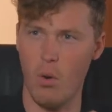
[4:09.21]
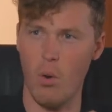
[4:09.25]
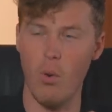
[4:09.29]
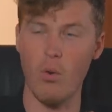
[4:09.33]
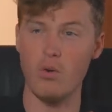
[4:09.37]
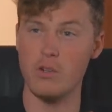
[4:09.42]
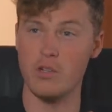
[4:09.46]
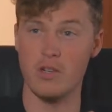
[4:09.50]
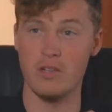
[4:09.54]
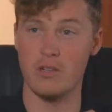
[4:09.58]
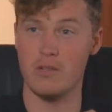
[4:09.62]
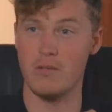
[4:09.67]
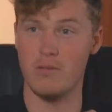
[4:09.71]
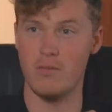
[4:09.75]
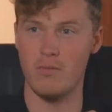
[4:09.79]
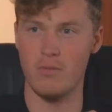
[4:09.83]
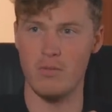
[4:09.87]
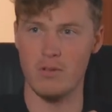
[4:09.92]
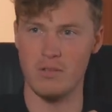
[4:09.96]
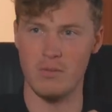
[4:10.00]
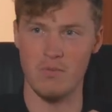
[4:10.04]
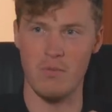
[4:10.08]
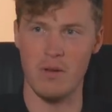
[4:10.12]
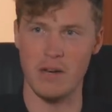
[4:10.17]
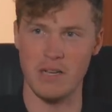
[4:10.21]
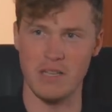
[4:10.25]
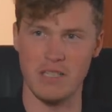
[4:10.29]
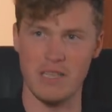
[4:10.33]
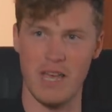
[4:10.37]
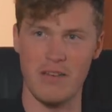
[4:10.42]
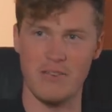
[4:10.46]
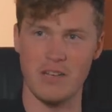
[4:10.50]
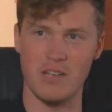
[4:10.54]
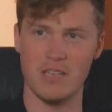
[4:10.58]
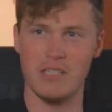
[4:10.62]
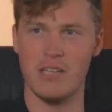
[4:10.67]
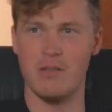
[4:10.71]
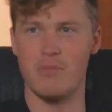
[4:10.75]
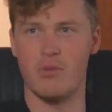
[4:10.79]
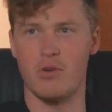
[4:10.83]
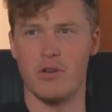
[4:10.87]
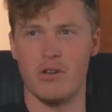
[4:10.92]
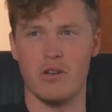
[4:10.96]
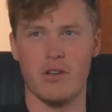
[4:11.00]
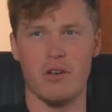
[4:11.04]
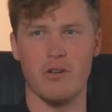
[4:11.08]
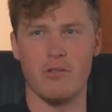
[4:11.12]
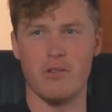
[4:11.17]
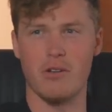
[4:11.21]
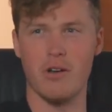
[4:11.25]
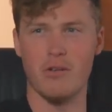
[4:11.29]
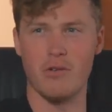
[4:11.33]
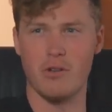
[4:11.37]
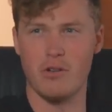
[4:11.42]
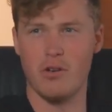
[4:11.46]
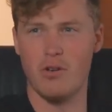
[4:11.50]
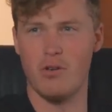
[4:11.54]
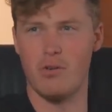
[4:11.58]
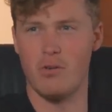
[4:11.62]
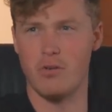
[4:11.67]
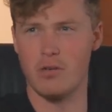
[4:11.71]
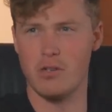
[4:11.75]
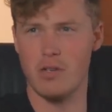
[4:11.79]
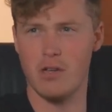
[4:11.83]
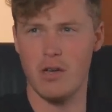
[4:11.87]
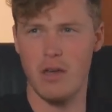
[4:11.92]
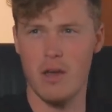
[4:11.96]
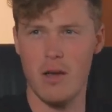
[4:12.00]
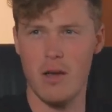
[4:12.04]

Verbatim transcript: or just was money saving because they didn't want to co- go to court? I,